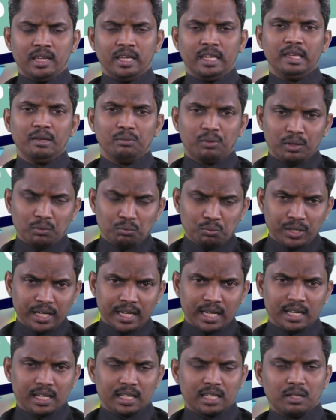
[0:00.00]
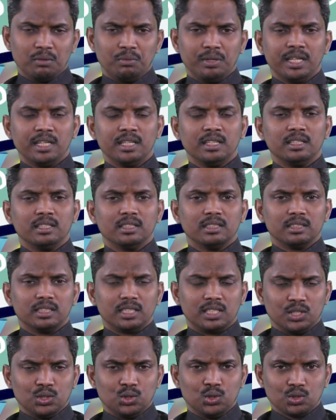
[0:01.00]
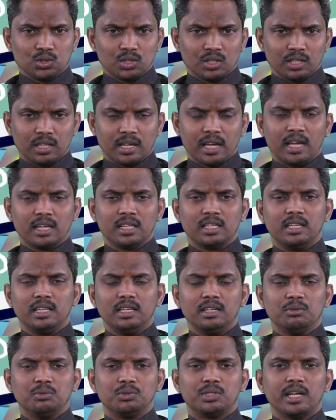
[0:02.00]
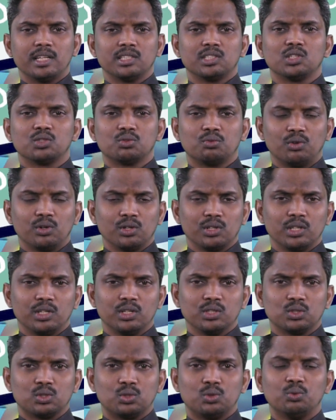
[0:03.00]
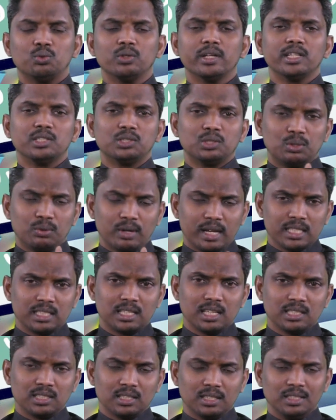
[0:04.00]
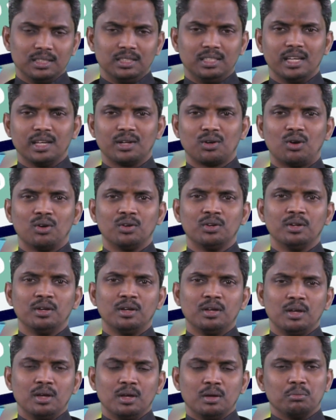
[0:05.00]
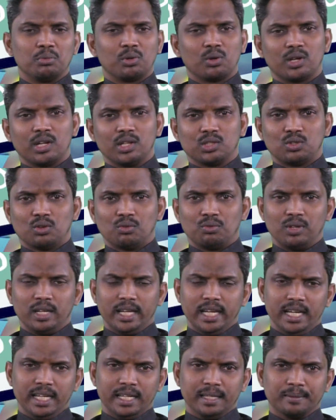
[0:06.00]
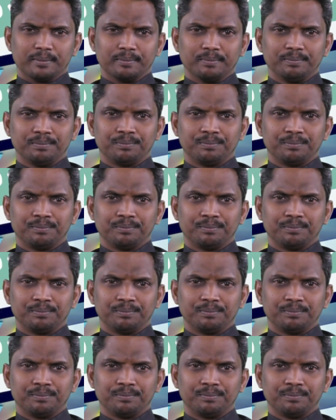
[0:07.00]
Even we are giving the teachers can give chances for students to assess their own progress of learning.